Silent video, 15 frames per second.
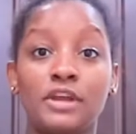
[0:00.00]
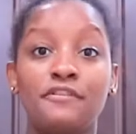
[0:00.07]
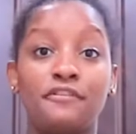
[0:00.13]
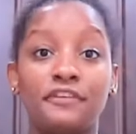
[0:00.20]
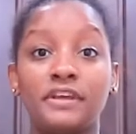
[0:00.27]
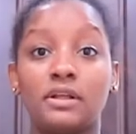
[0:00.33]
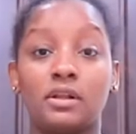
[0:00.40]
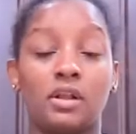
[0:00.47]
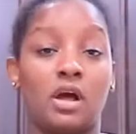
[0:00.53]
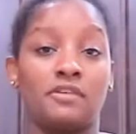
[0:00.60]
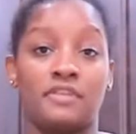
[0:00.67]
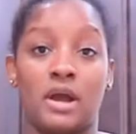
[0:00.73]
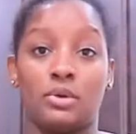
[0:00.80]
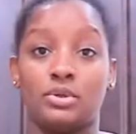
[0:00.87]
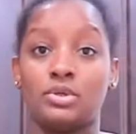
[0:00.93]
feel of
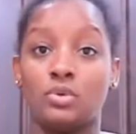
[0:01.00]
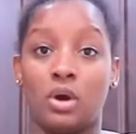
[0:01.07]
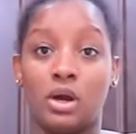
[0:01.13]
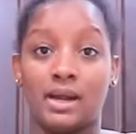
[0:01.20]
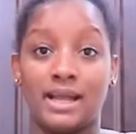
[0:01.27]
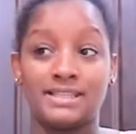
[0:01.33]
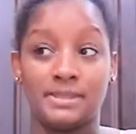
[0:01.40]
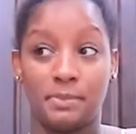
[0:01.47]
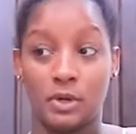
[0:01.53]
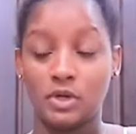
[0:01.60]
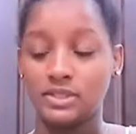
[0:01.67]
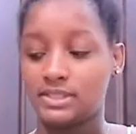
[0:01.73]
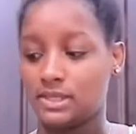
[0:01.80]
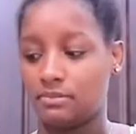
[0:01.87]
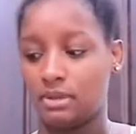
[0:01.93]
how you are as a
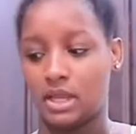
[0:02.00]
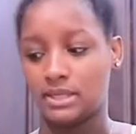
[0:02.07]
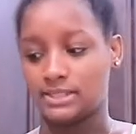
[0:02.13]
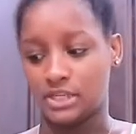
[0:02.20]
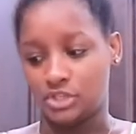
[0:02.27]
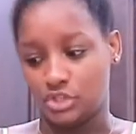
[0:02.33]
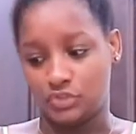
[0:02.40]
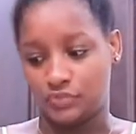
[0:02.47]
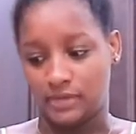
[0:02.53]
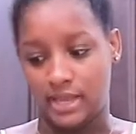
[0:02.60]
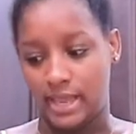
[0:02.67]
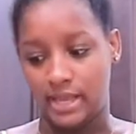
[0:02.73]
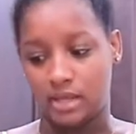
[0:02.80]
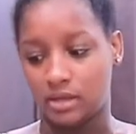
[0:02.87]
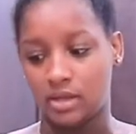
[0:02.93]
person because I just feel
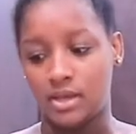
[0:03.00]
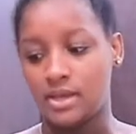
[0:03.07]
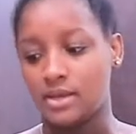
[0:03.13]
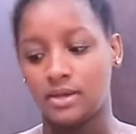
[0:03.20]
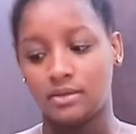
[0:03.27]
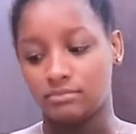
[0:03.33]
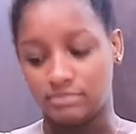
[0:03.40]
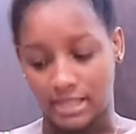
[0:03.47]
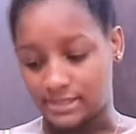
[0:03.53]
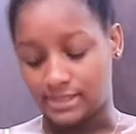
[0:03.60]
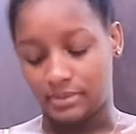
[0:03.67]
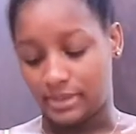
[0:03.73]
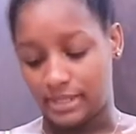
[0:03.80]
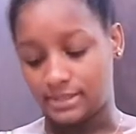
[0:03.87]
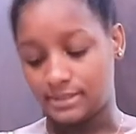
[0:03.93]
like that's
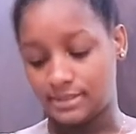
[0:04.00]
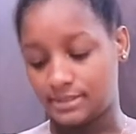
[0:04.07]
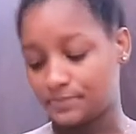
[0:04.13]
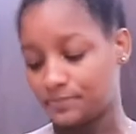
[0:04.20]
how it is.